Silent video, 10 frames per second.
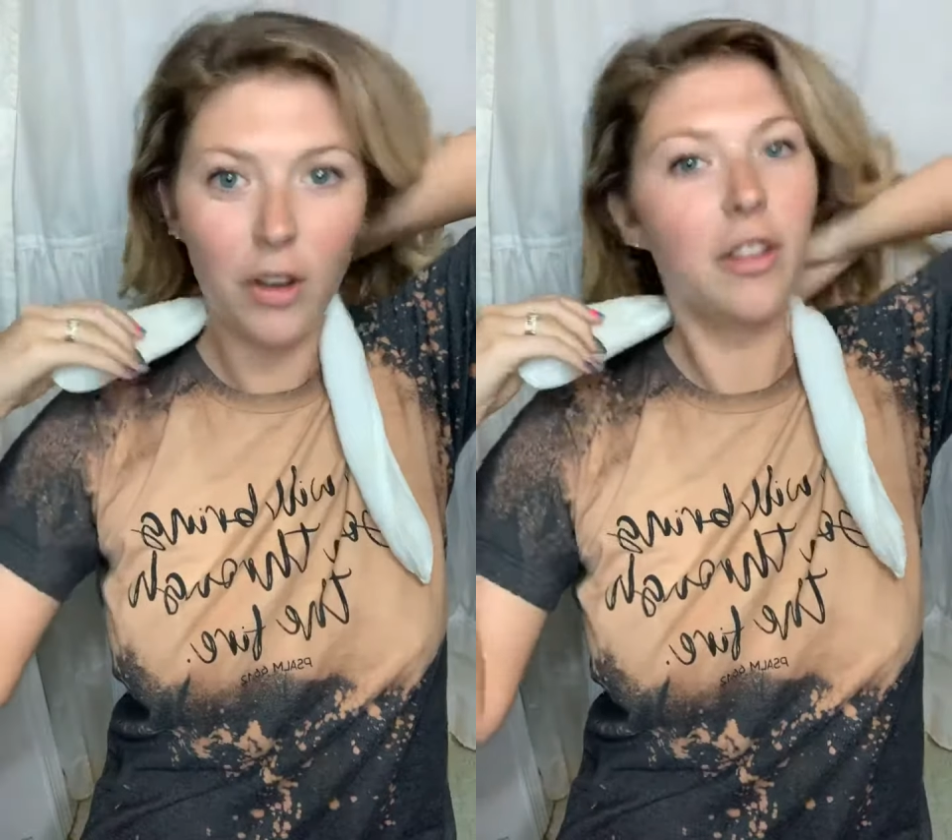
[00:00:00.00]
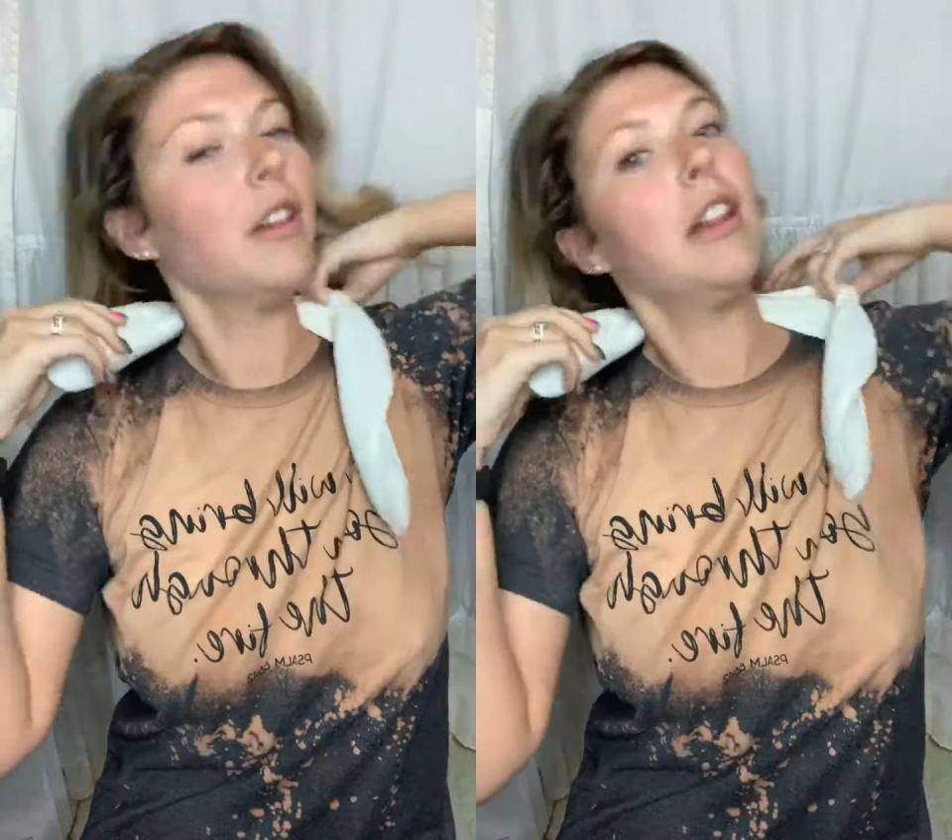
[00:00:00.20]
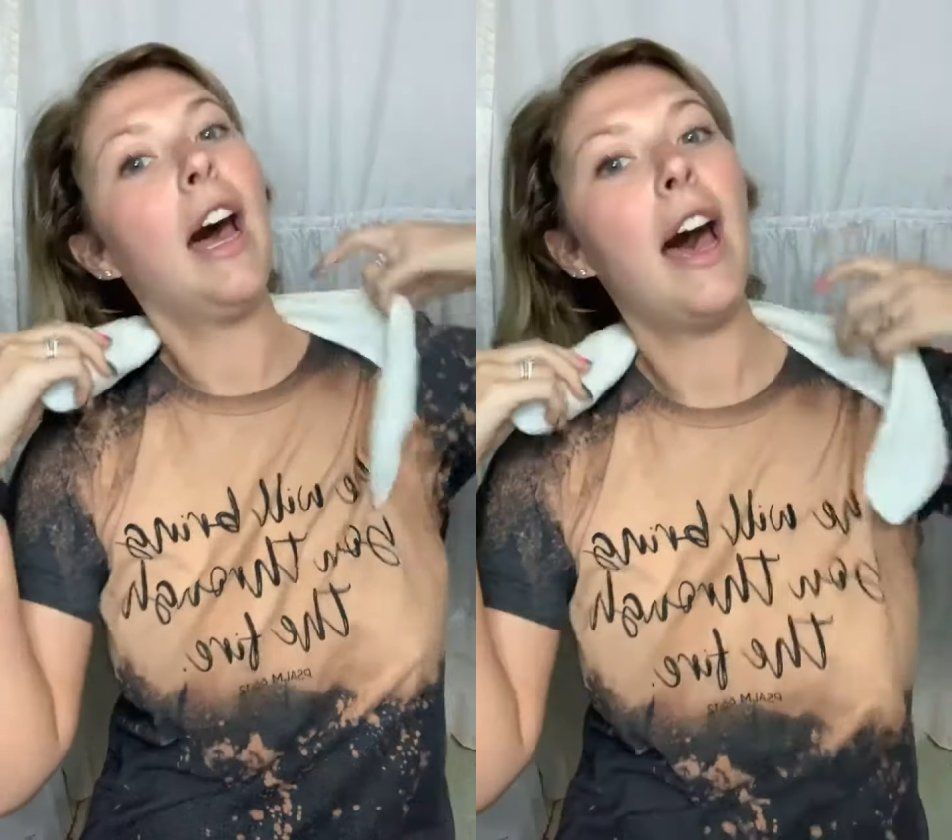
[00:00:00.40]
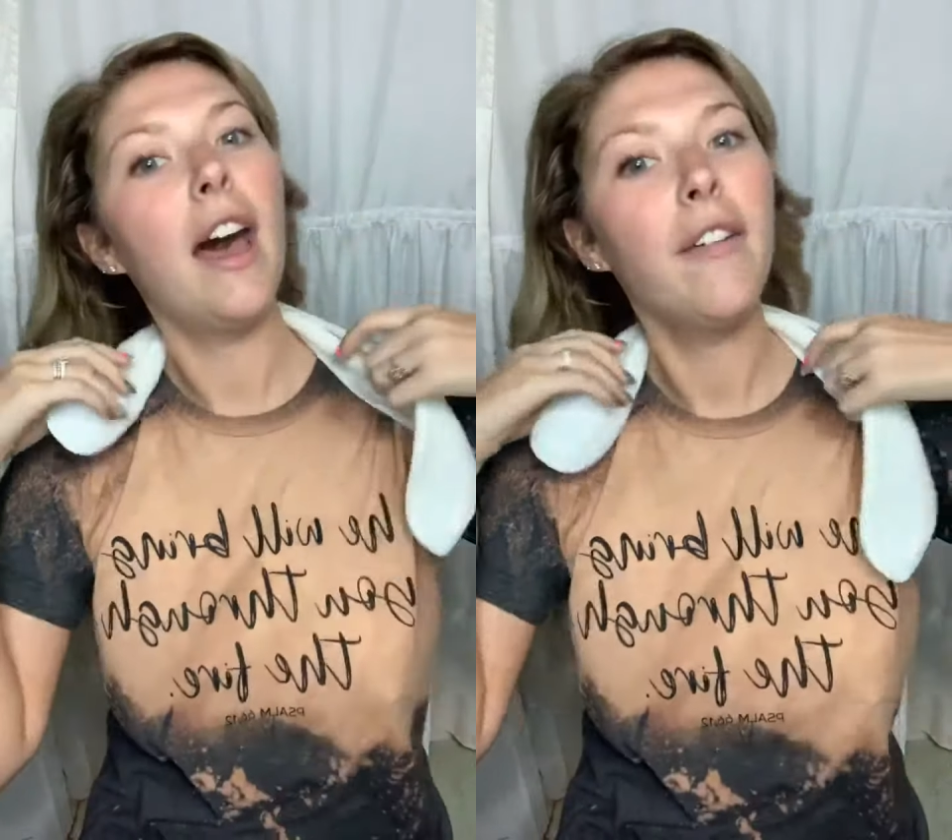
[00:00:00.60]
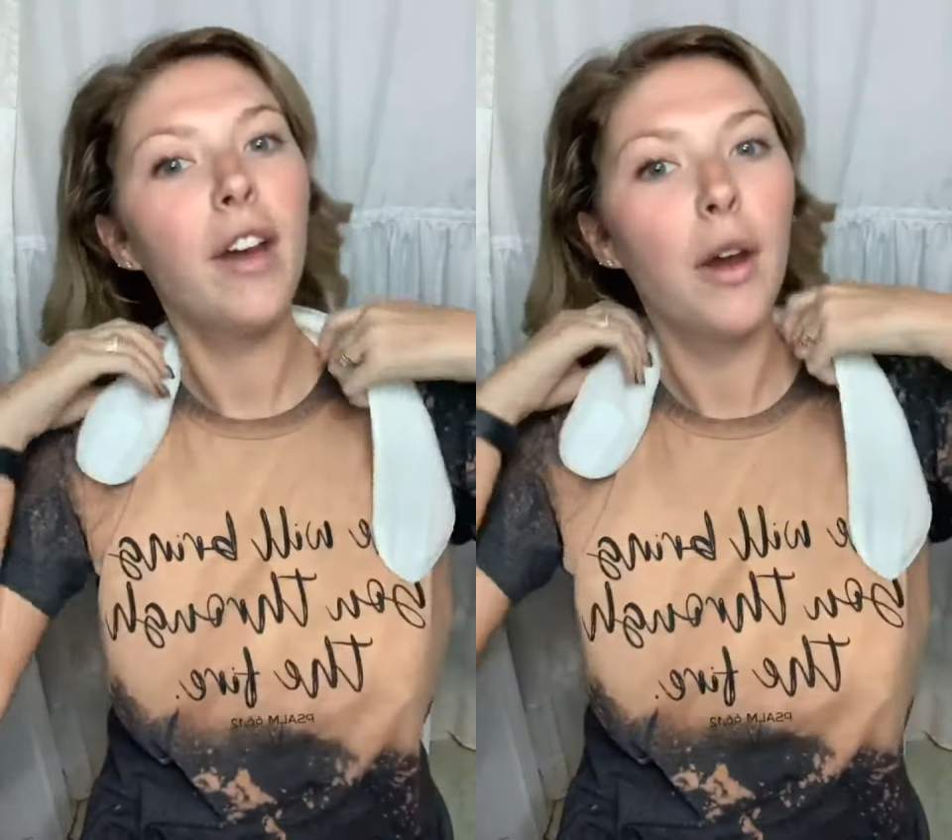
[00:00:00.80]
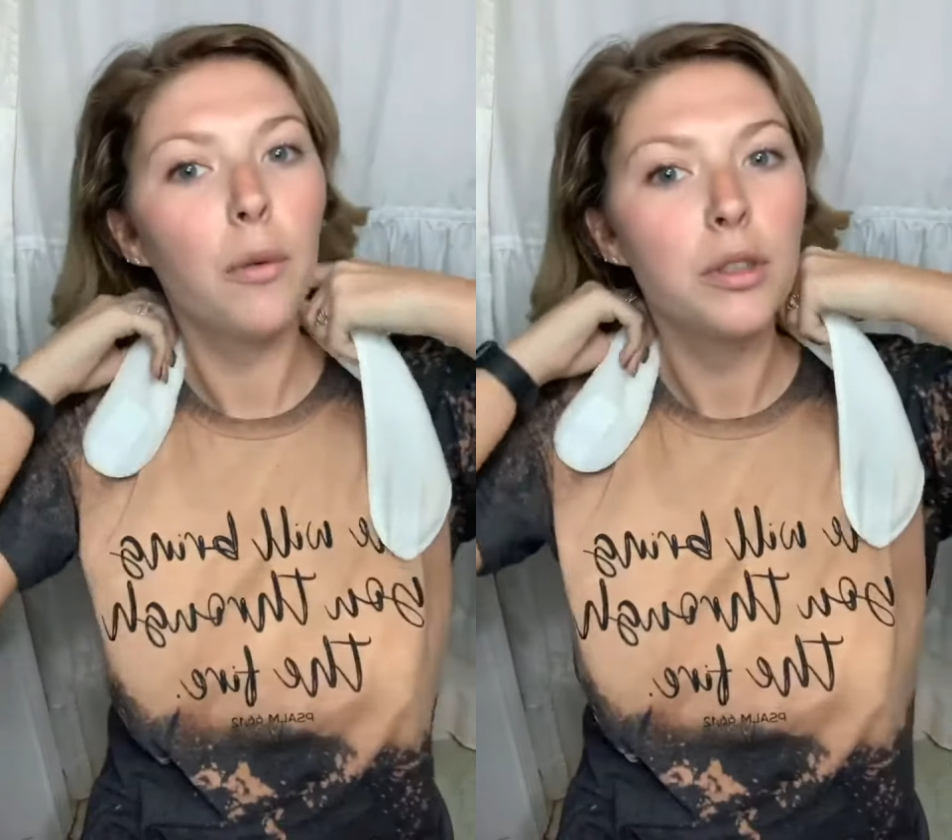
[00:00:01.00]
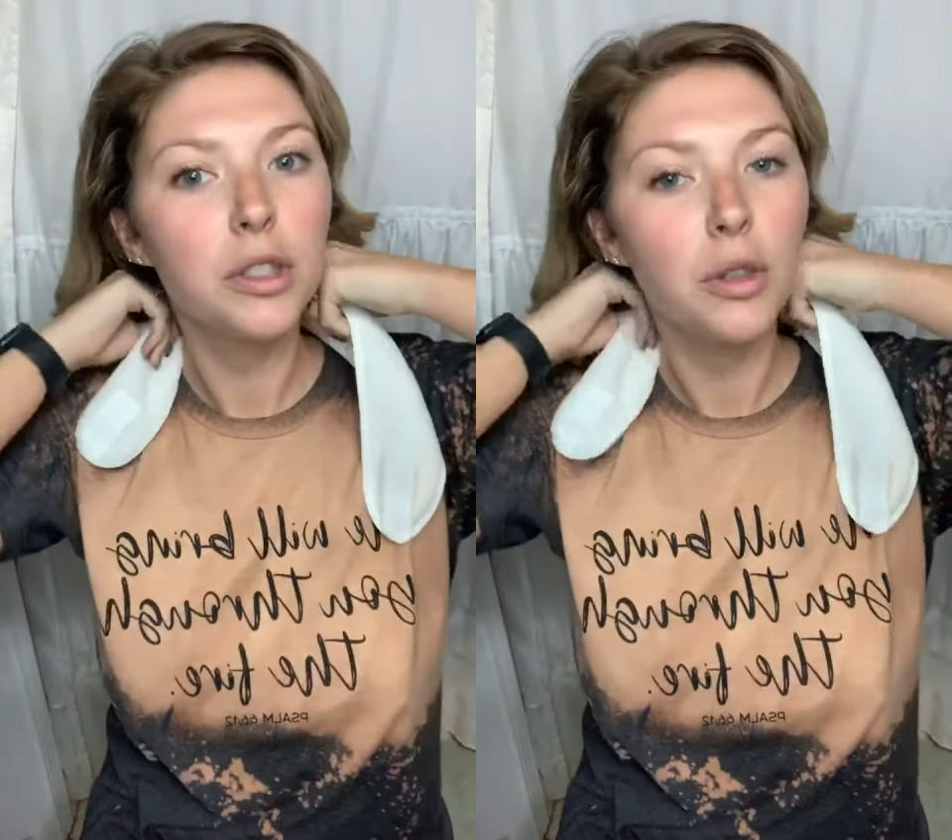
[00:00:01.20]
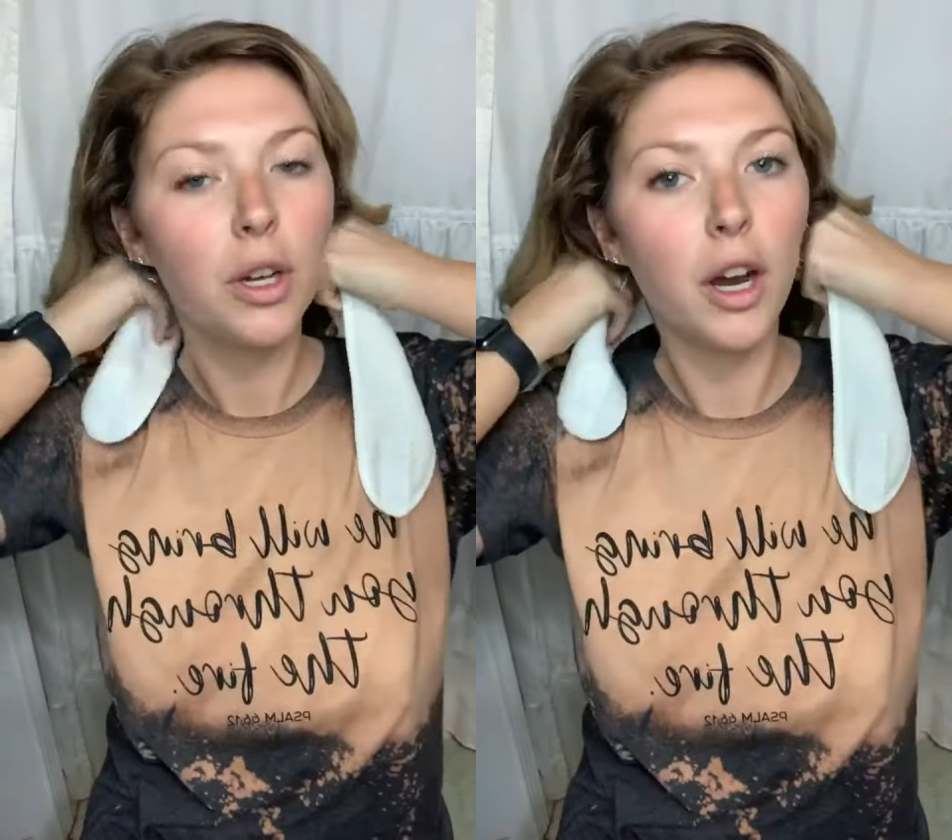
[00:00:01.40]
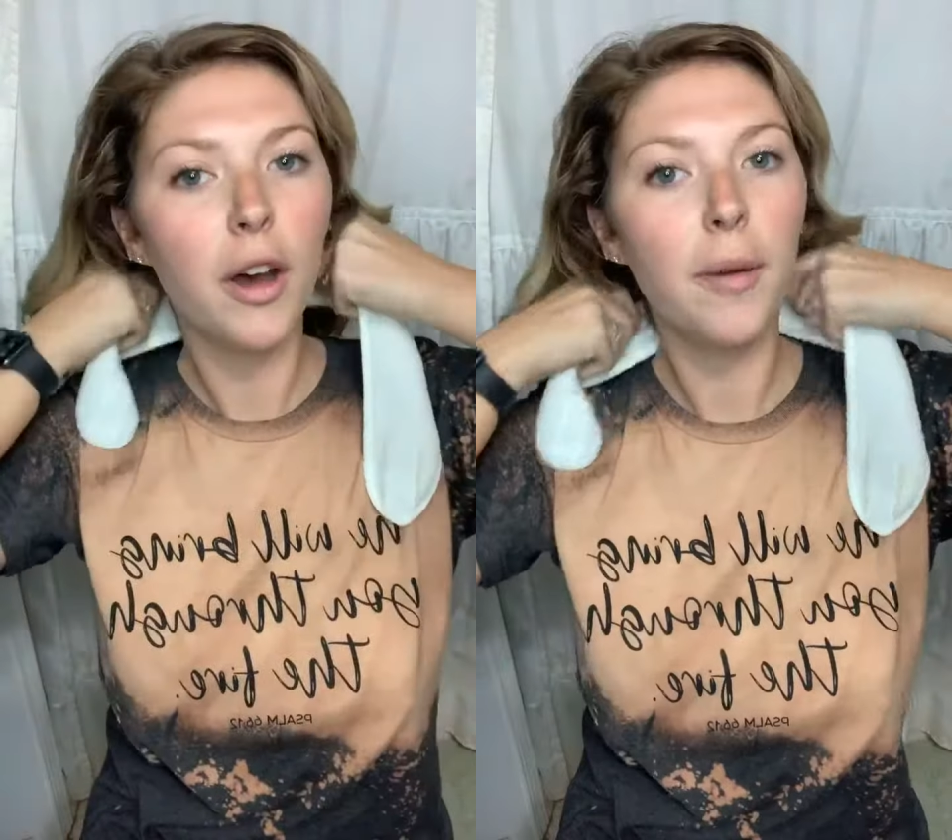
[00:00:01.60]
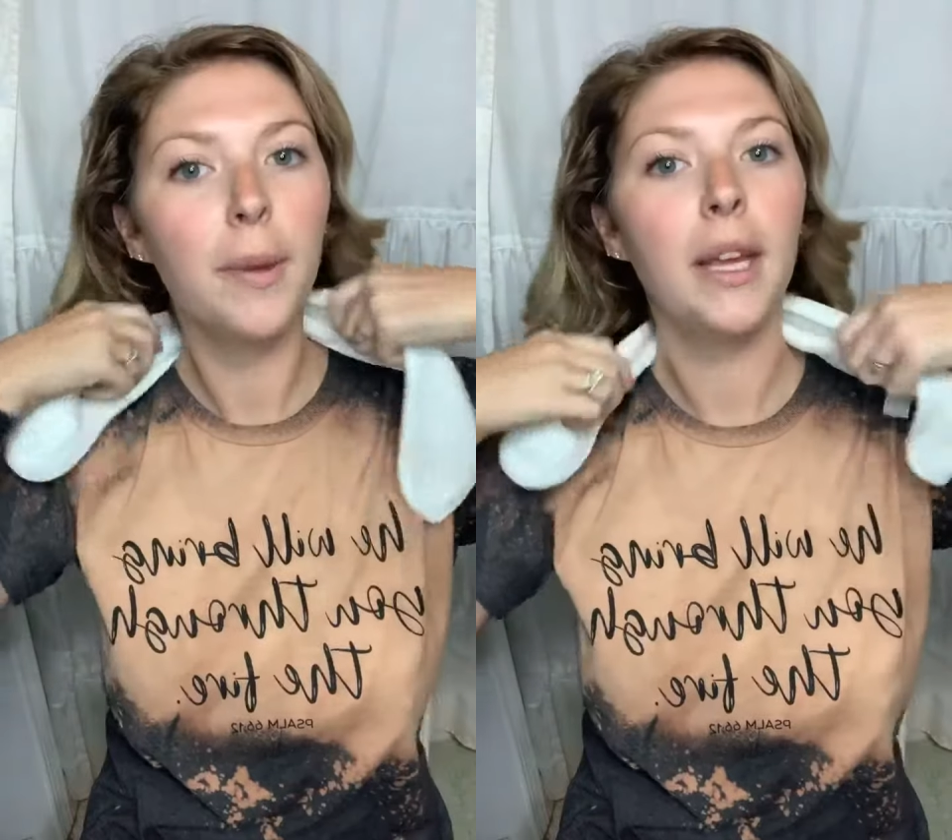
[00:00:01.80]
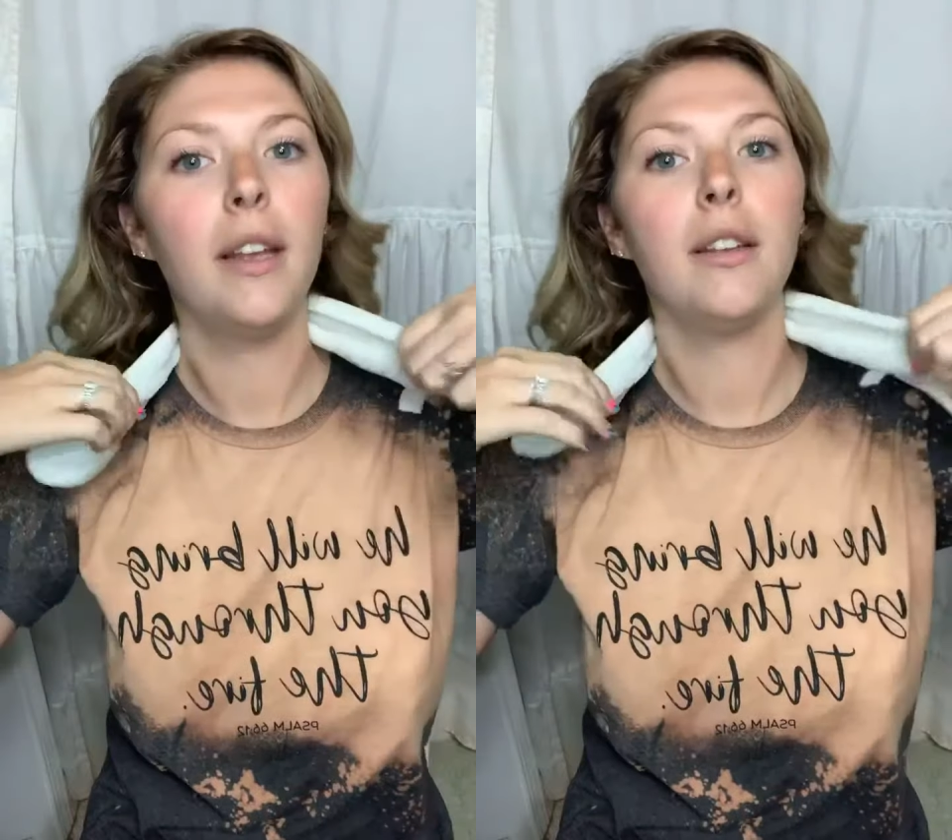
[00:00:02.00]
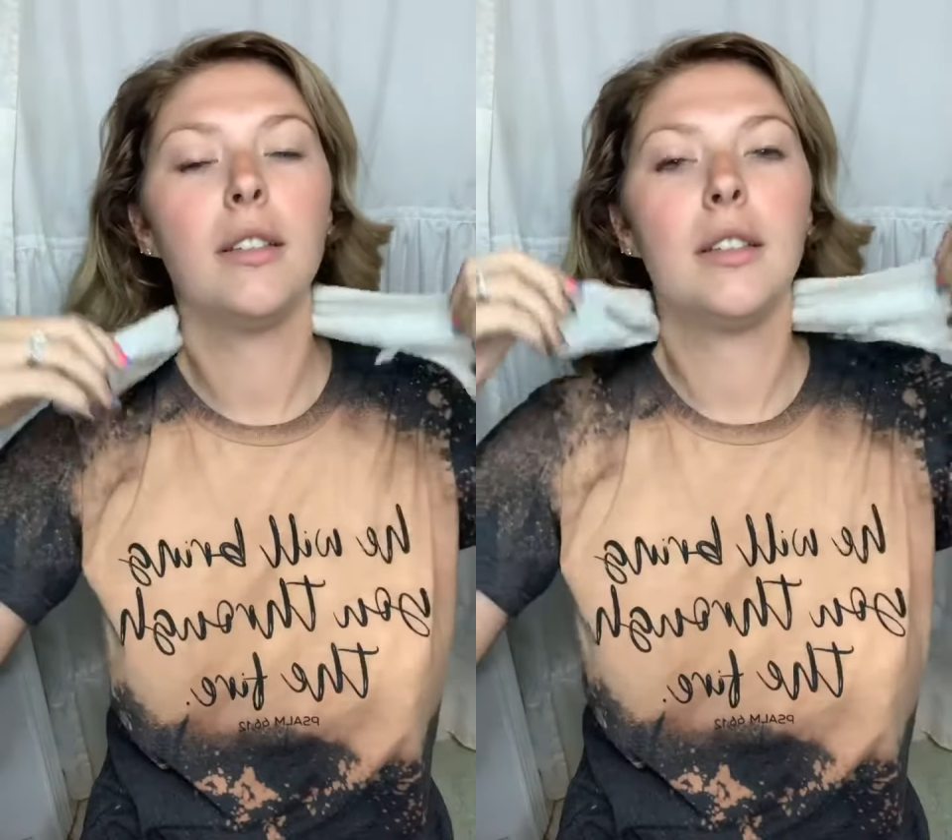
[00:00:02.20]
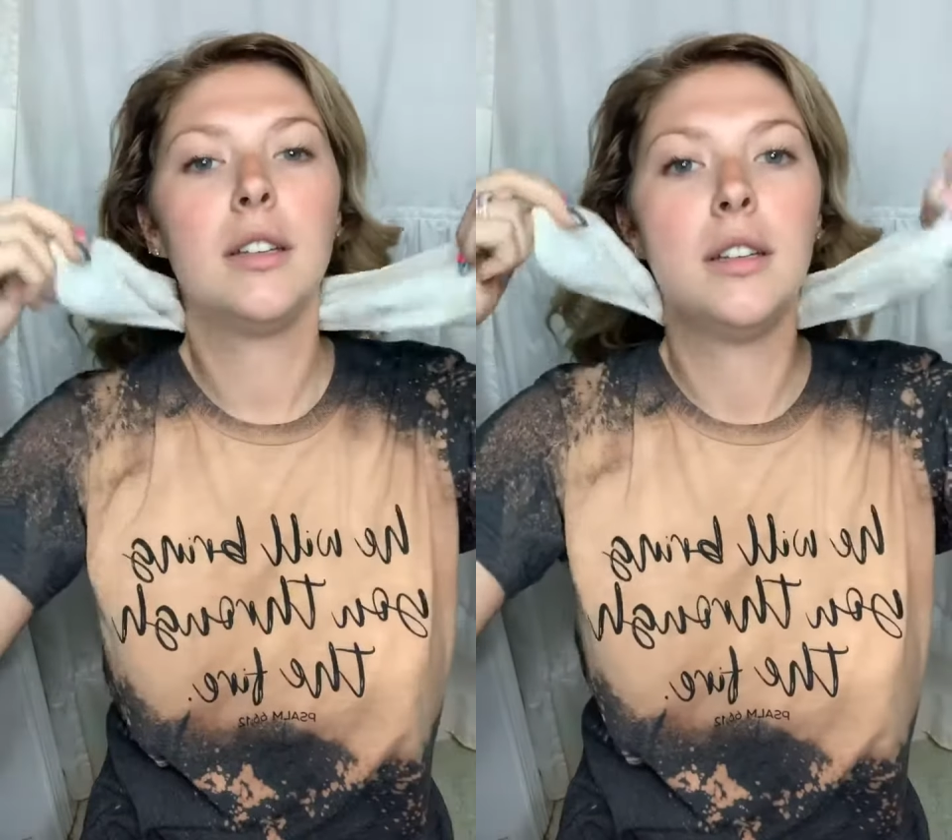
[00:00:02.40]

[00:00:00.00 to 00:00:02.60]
on the live, I want you to comment